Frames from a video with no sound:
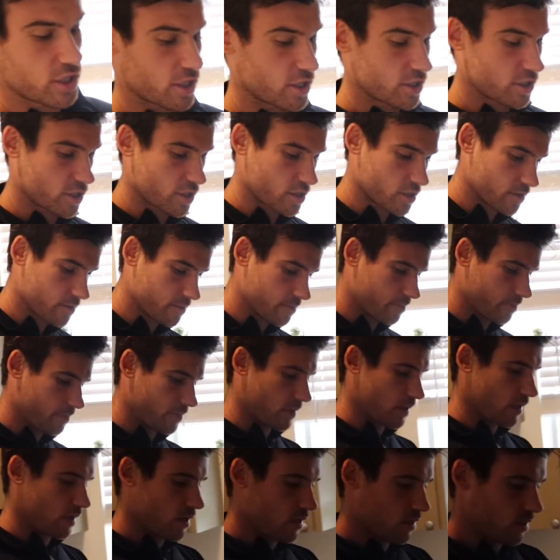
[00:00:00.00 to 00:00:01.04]
ginger.
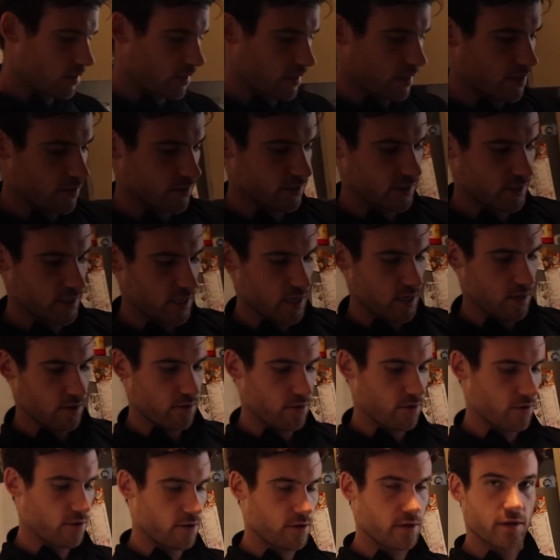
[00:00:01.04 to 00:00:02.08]
Like I was
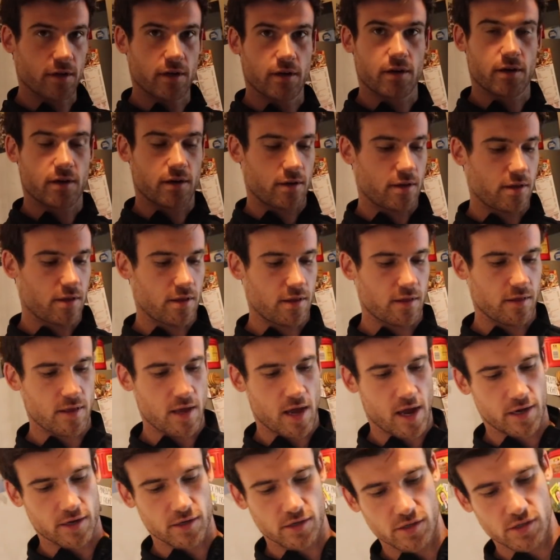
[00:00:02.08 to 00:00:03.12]
saying earlier,
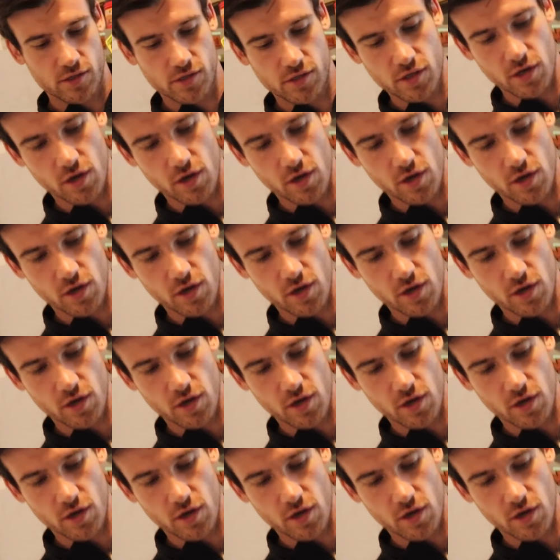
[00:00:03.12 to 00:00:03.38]
that